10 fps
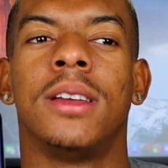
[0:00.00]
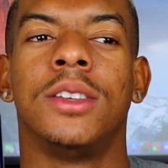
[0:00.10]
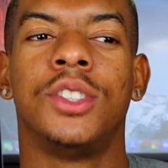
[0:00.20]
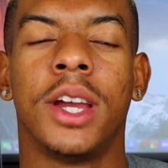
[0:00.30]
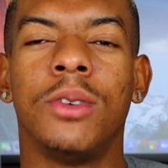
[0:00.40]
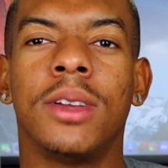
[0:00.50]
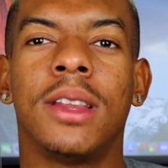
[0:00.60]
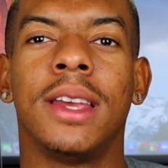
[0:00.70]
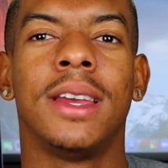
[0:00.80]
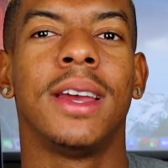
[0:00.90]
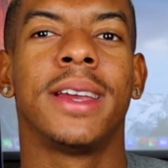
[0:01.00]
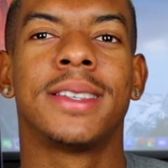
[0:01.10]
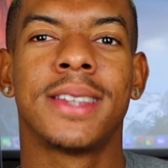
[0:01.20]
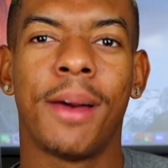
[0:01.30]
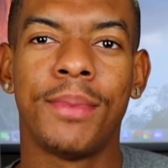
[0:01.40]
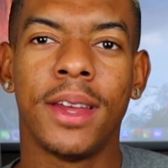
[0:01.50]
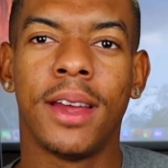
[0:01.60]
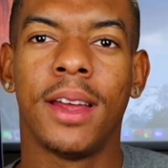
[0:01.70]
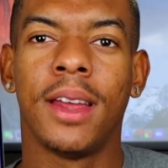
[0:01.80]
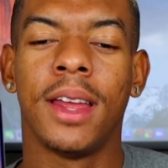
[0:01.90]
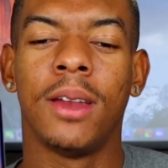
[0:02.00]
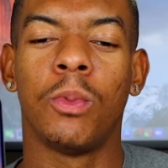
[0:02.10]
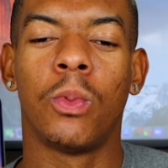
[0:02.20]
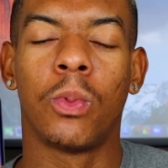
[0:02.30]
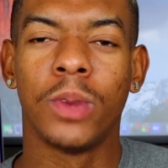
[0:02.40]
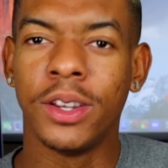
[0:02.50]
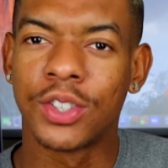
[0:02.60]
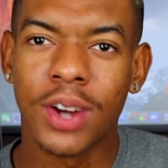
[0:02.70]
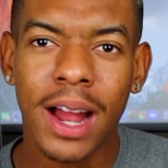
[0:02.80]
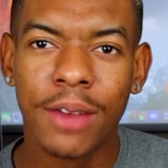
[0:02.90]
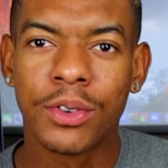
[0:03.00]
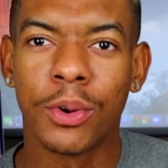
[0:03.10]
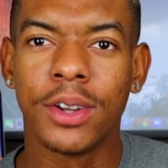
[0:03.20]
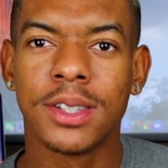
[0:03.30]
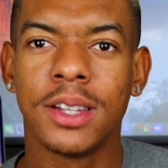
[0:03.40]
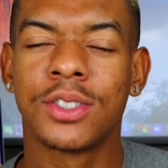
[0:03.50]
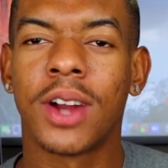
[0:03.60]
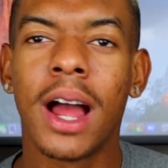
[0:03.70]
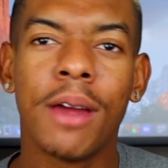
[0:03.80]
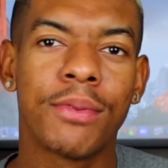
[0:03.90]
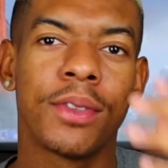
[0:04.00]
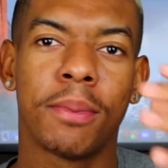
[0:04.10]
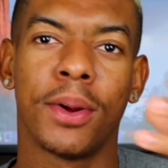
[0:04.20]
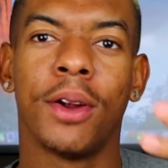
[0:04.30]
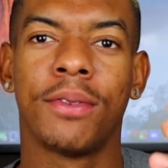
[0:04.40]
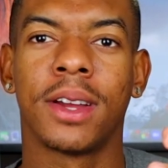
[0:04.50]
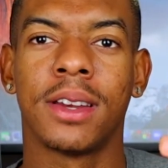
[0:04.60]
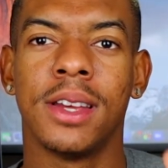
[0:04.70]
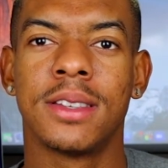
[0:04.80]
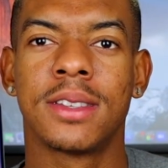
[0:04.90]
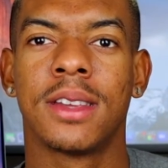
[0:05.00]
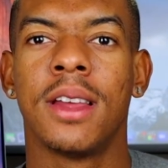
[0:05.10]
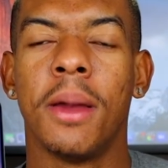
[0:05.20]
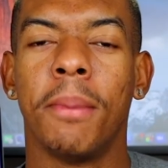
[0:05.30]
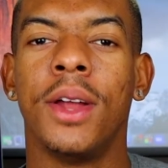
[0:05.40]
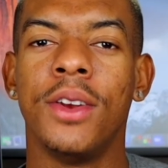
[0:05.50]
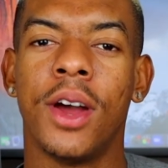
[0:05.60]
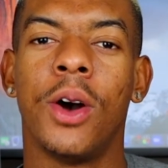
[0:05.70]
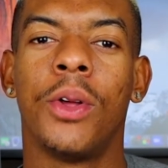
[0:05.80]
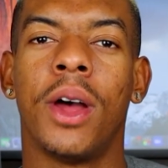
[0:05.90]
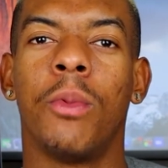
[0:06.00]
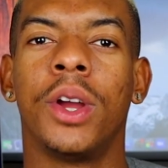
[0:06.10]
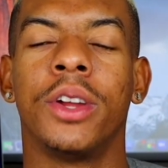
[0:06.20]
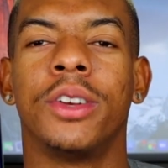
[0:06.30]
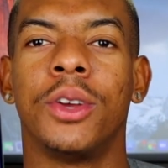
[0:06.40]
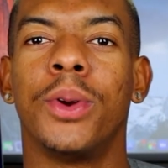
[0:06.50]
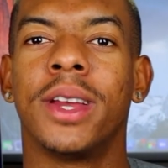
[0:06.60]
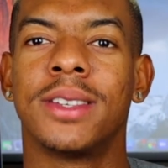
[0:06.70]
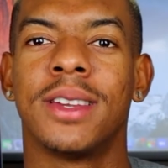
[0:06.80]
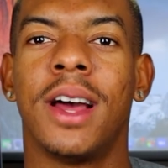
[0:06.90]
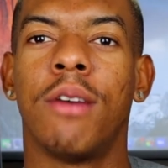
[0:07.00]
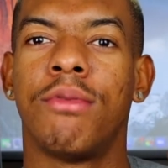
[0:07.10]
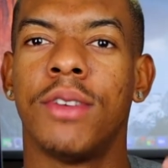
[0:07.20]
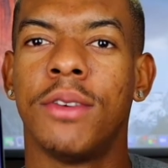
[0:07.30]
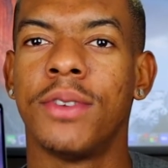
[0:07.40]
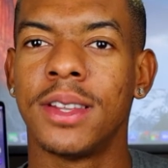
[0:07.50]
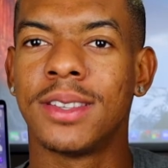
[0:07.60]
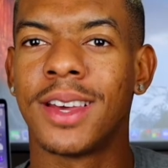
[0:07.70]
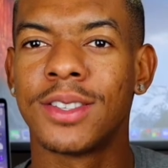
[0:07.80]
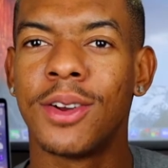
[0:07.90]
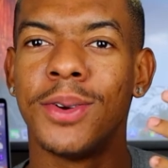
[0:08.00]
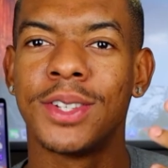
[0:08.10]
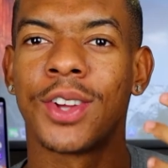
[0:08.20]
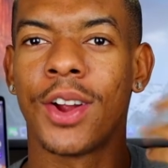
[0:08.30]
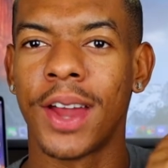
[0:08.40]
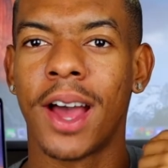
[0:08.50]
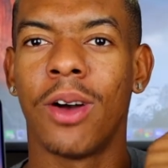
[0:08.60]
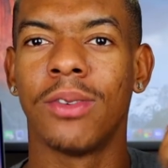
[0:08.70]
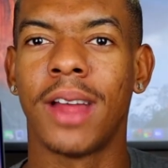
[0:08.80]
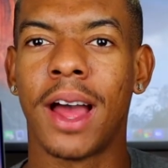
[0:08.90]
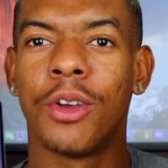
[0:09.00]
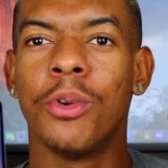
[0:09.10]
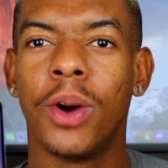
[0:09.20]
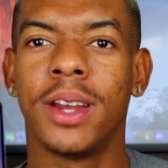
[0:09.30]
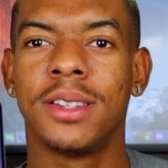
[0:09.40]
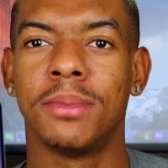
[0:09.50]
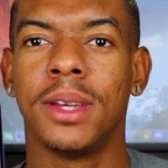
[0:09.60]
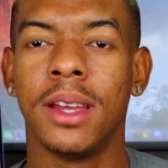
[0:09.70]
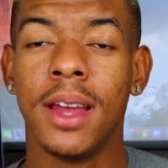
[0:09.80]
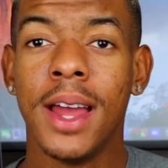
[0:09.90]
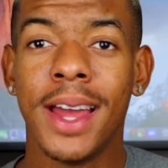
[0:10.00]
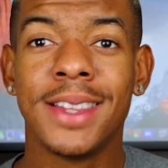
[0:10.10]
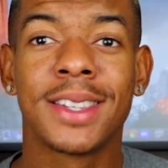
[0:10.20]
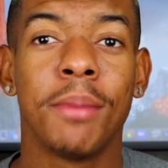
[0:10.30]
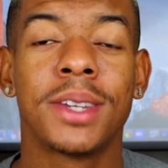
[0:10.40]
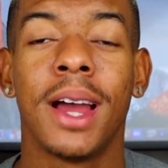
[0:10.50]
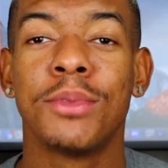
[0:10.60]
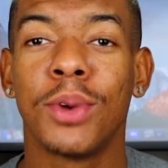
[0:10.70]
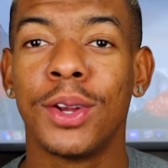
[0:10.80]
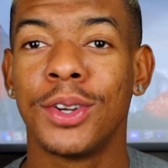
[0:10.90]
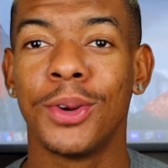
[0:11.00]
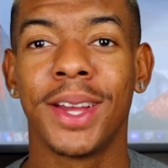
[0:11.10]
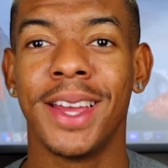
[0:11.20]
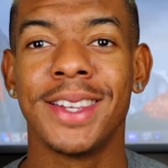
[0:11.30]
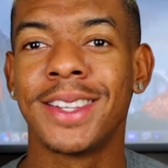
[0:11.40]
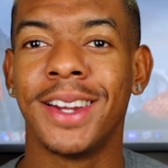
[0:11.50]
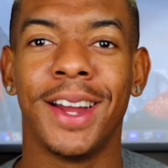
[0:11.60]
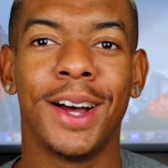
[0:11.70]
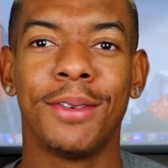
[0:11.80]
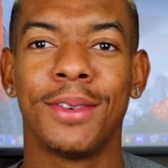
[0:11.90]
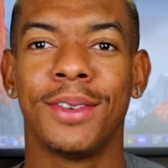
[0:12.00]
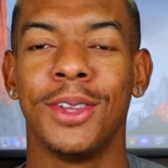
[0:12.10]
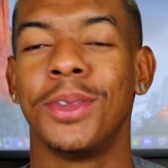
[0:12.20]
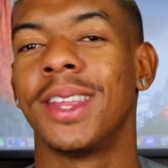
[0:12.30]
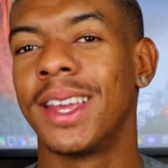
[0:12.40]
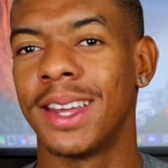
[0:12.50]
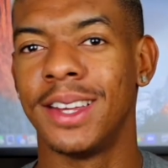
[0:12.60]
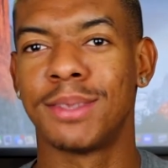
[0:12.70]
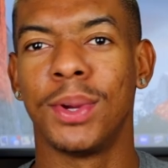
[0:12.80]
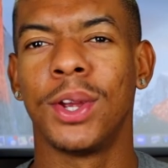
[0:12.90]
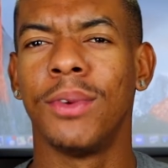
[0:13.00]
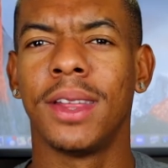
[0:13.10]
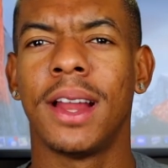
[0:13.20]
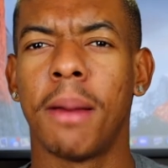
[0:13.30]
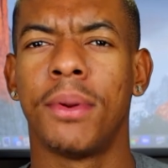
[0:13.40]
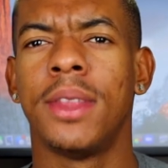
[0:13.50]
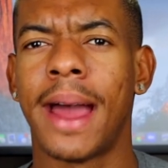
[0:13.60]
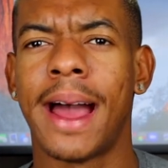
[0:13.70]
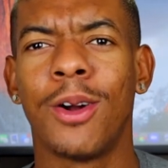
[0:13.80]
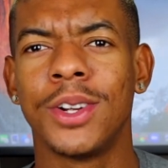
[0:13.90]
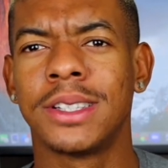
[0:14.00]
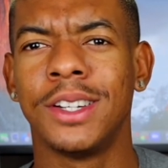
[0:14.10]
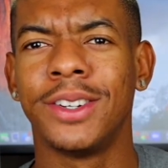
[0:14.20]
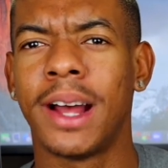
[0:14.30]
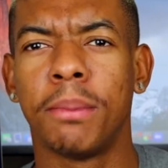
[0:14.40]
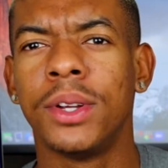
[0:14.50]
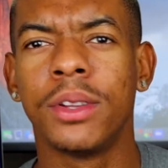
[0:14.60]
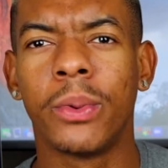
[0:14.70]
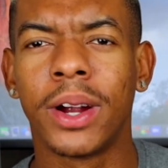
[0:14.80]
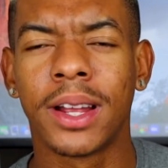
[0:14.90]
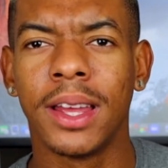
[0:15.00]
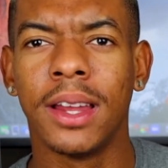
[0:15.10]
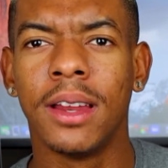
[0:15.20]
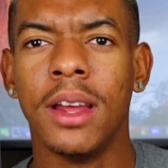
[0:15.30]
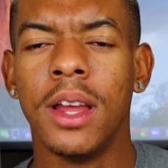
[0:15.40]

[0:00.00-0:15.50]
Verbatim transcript: Genuinely accept it and, and strive towards it. Strive for the perfectness, but know that what you're doing is enough if it doesn't always turn out how you want it to be. And sometimes what you're doing isn't enough you think it is, but you're really not putting the hours in. You're not putting the work in.